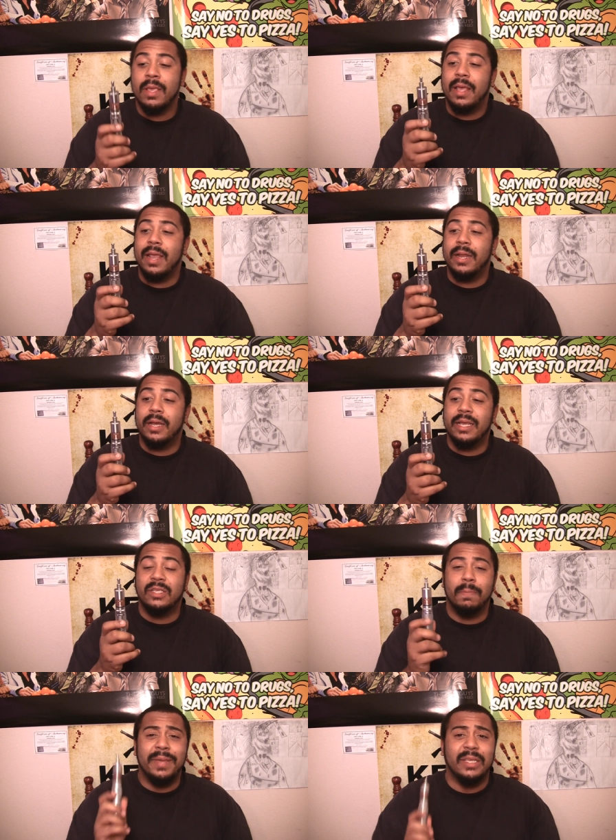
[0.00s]
And it's
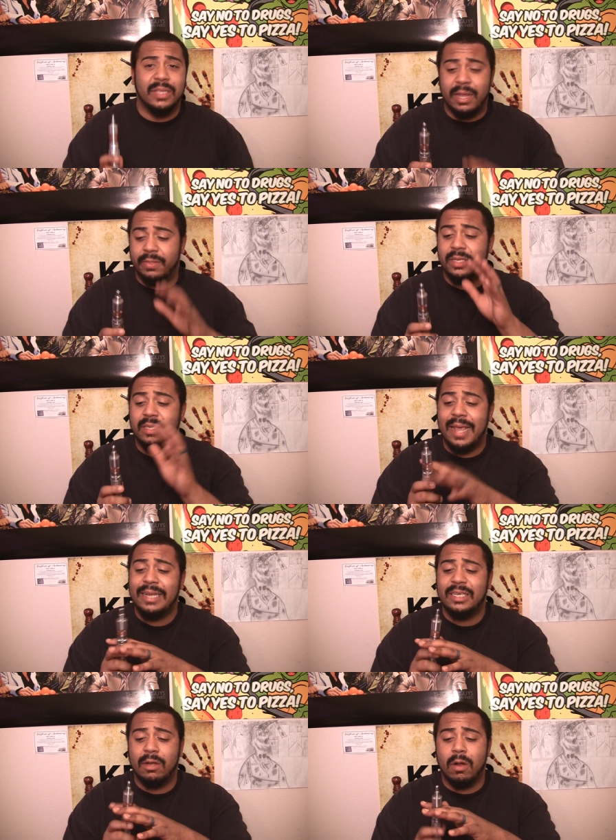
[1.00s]
a beast. Now, this is the
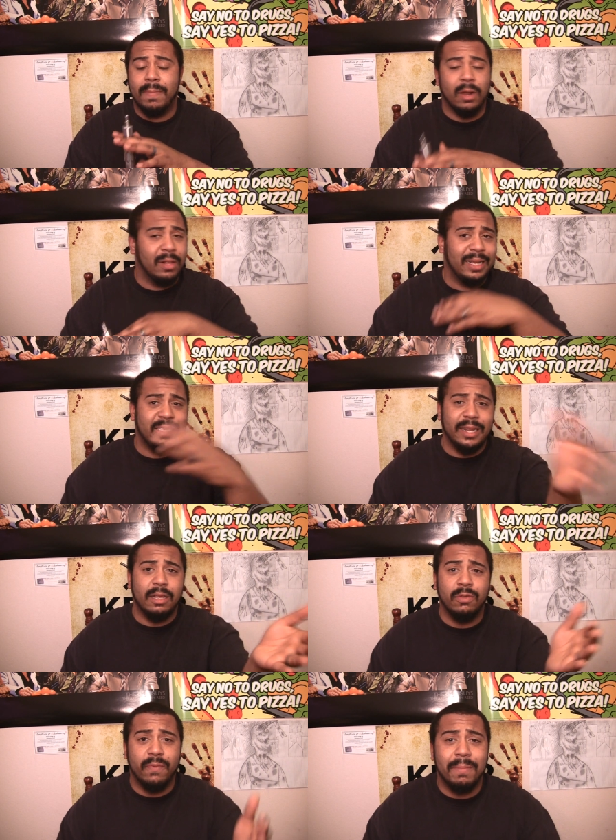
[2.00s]
Hcigar model. Like I said, it
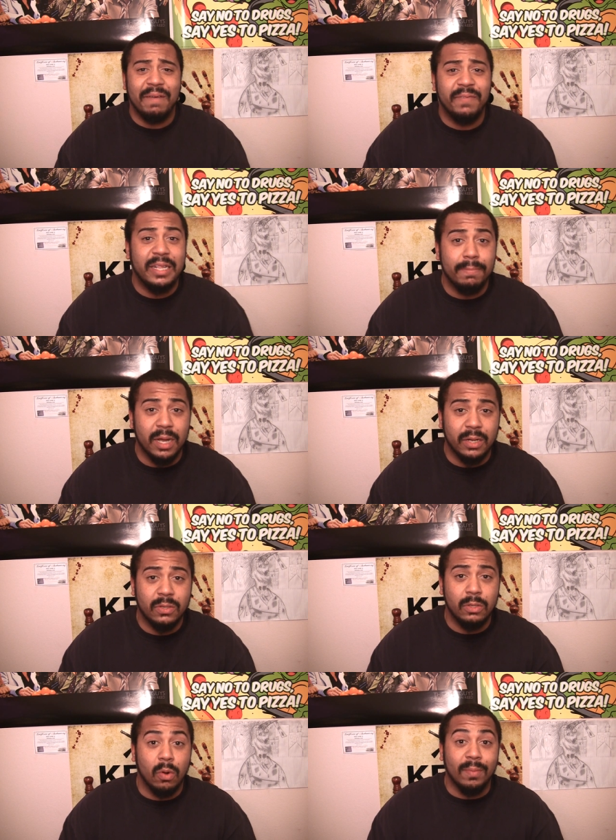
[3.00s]
goes for about 50
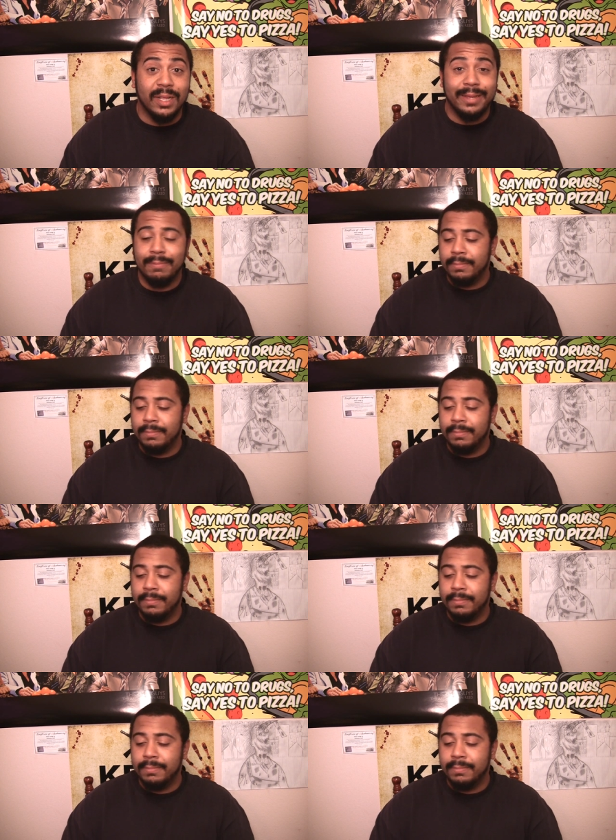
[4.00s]
bucks normally.